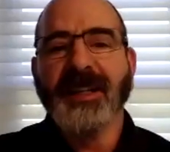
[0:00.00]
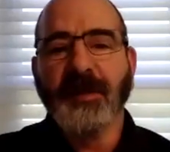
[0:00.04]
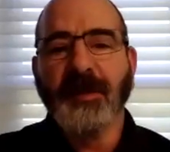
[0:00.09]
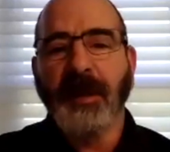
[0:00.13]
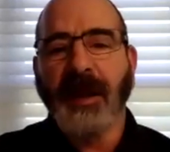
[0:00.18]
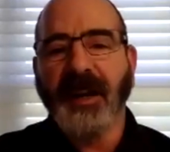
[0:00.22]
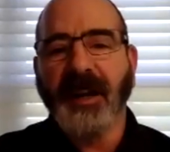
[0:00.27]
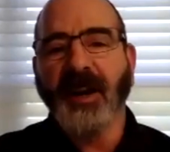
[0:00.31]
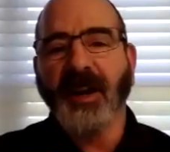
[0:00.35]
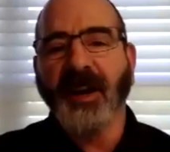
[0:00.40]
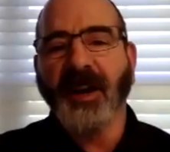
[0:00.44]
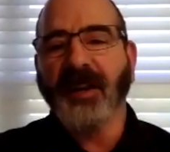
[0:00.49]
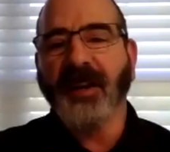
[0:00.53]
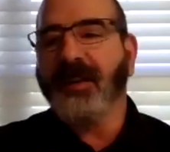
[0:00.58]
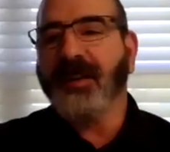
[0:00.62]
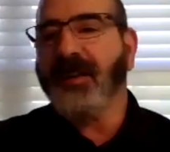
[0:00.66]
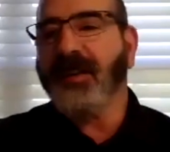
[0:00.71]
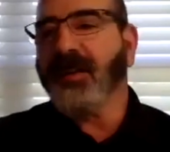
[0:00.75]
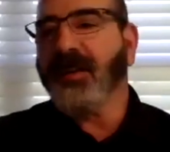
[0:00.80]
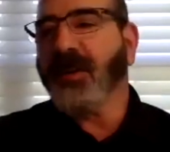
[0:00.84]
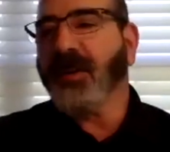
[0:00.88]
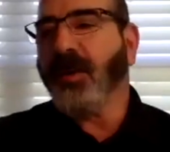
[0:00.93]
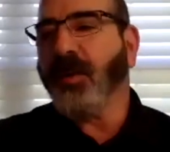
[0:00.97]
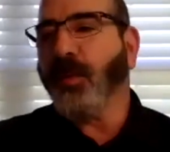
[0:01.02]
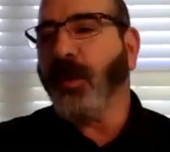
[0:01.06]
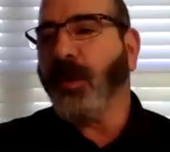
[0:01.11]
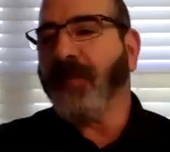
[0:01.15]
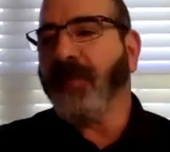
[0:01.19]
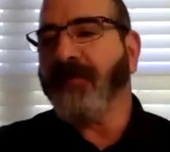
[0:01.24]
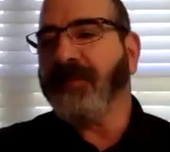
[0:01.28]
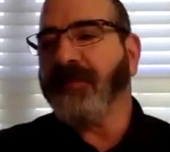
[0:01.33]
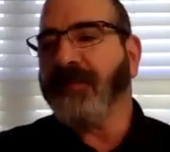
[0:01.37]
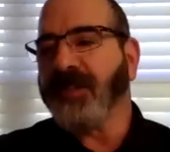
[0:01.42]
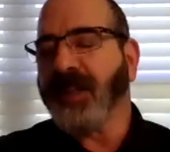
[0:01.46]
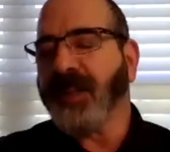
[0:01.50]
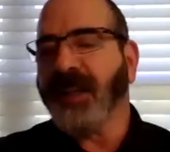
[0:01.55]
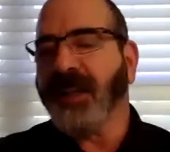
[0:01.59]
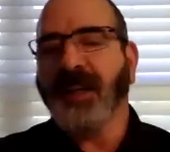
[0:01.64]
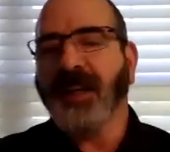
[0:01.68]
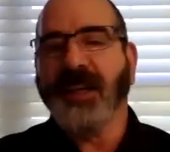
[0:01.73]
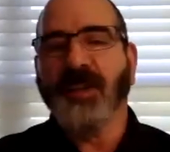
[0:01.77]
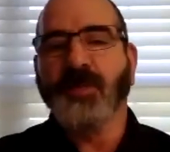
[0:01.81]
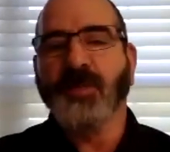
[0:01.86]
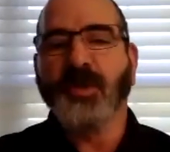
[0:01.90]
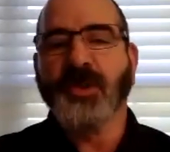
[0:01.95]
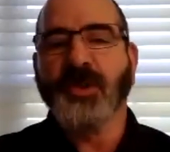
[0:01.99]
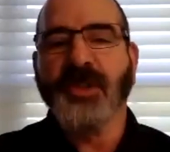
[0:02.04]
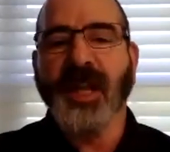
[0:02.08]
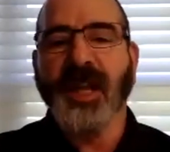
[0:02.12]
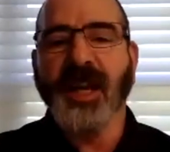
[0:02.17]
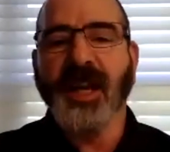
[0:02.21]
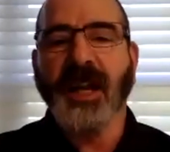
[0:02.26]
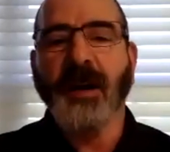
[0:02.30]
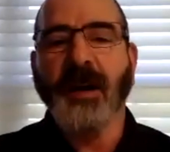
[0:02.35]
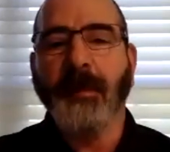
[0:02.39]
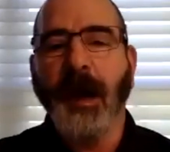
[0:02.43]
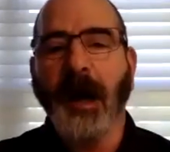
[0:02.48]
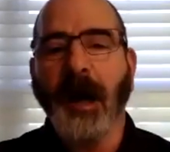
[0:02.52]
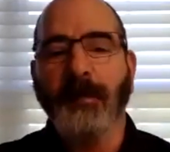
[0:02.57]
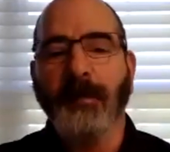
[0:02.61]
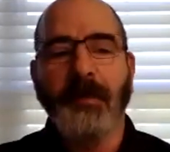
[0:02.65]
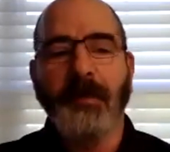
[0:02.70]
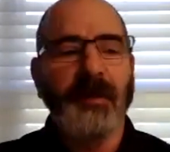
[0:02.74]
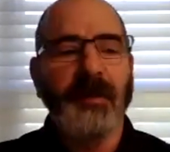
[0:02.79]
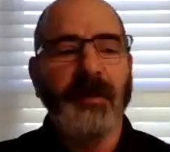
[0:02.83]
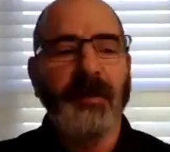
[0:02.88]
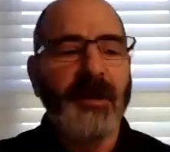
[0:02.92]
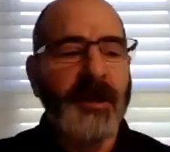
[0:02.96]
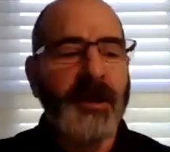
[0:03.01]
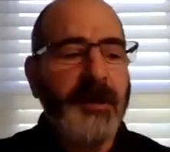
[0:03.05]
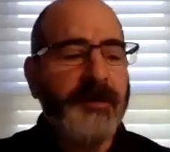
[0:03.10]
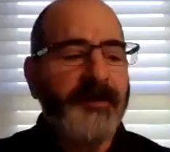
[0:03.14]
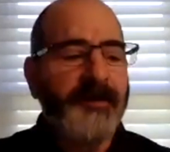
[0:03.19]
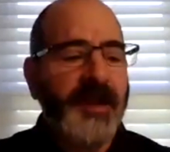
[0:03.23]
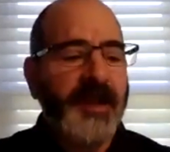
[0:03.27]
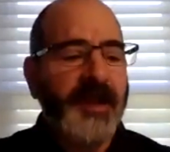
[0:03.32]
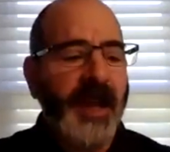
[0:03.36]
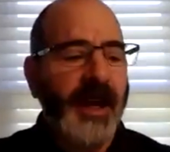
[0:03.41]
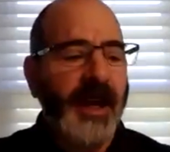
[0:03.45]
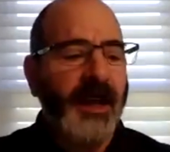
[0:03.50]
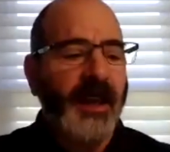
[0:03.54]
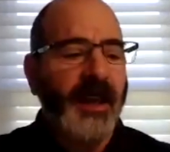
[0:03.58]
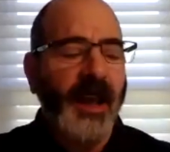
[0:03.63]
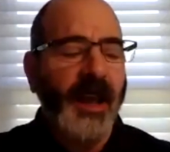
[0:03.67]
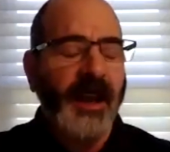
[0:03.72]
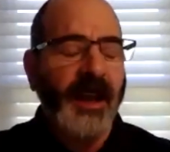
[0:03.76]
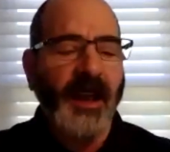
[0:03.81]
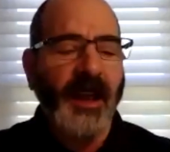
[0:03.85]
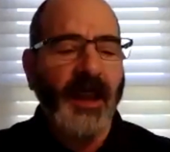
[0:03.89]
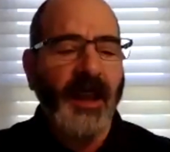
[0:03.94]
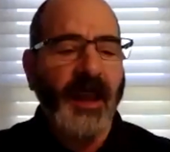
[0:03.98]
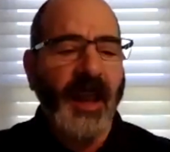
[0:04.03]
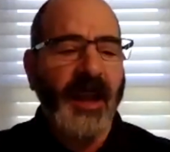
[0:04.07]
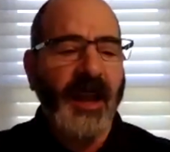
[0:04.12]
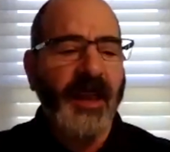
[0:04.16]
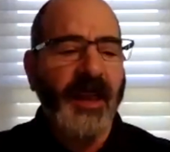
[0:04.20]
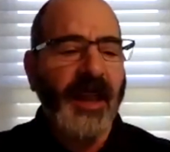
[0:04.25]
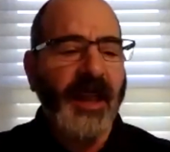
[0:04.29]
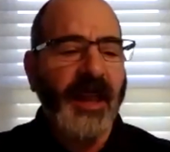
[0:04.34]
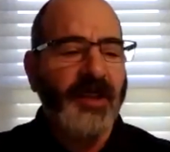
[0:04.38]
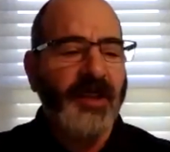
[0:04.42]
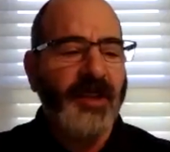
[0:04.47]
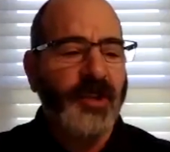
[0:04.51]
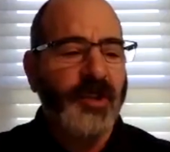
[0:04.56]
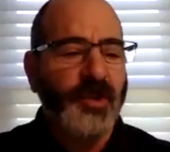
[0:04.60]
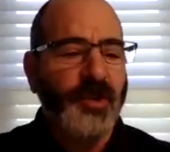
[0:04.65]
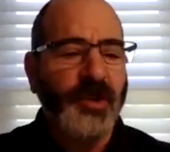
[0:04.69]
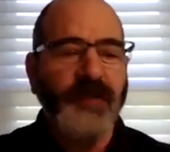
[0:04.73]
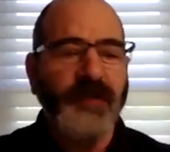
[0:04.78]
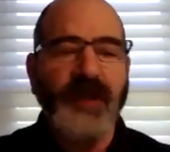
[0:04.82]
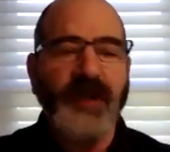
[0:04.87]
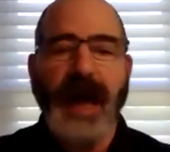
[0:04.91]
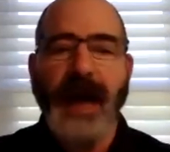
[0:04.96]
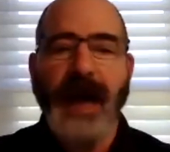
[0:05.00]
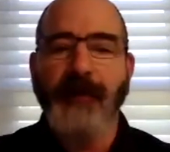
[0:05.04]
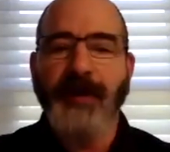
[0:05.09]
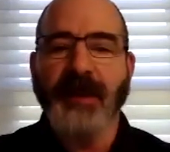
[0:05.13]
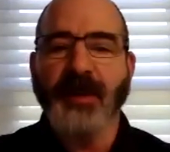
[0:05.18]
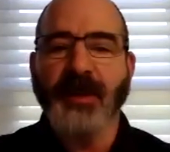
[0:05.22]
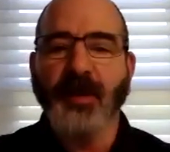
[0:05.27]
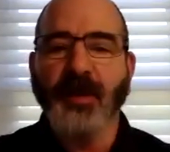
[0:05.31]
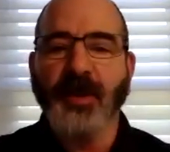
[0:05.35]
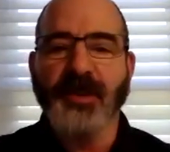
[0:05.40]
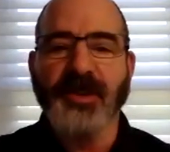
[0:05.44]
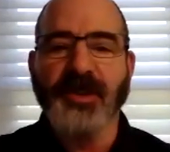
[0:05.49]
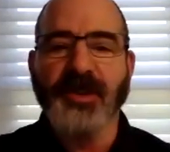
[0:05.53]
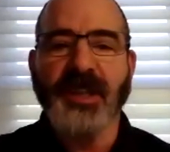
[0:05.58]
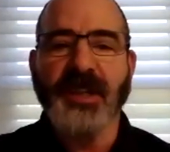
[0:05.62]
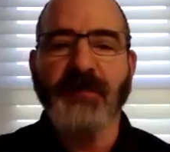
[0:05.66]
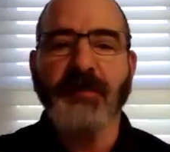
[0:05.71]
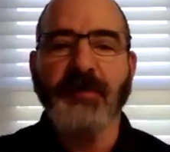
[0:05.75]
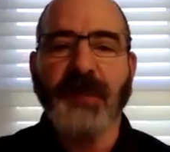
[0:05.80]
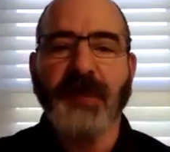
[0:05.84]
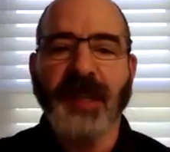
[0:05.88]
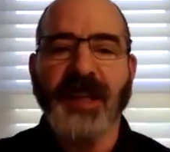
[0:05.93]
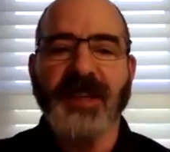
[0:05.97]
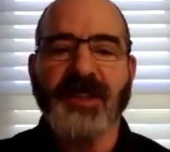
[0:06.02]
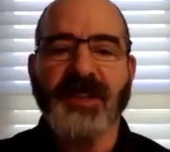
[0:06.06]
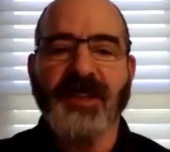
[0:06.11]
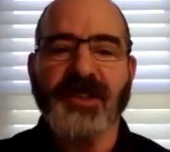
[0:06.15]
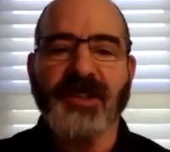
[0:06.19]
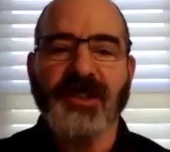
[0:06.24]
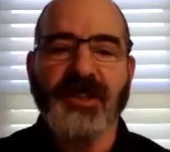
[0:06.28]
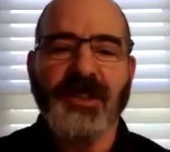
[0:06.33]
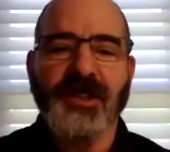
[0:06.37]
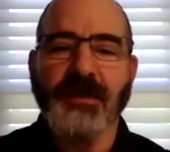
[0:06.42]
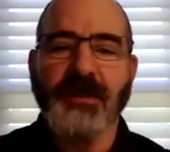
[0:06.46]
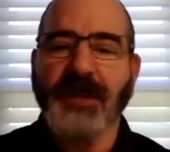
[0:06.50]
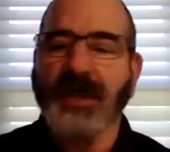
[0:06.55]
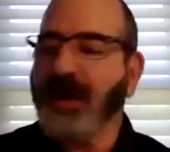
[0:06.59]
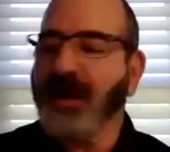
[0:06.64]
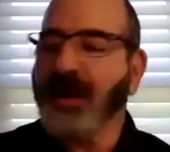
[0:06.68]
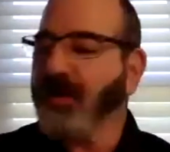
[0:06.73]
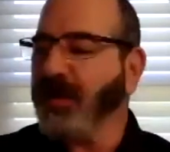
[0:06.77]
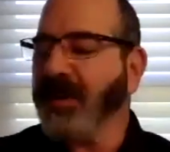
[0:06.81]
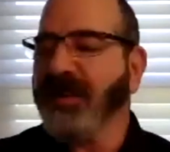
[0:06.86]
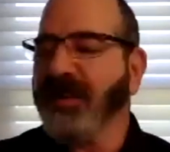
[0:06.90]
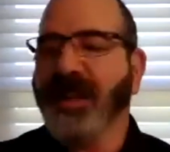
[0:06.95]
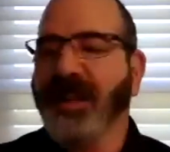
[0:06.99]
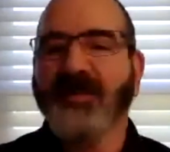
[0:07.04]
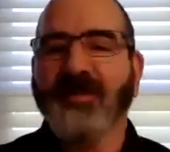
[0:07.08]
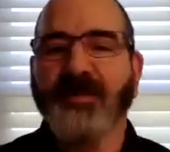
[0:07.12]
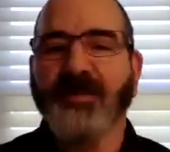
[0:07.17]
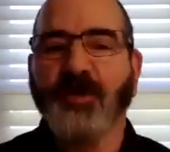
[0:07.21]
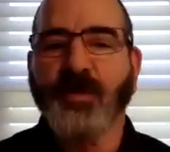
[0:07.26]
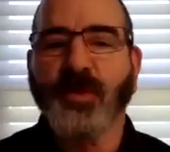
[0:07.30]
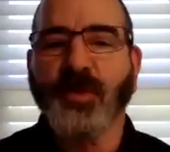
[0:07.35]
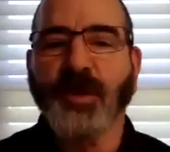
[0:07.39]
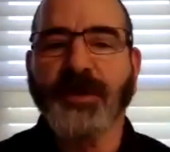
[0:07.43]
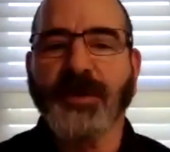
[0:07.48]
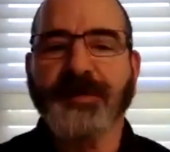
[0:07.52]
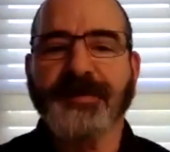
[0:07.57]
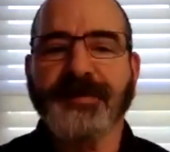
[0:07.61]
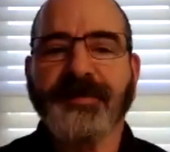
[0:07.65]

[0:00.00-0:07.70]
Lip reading: depending on what facilities were setting them up. But yeah, a lot of that just sort of happened. It wasn't in place to begin with, that's for sure.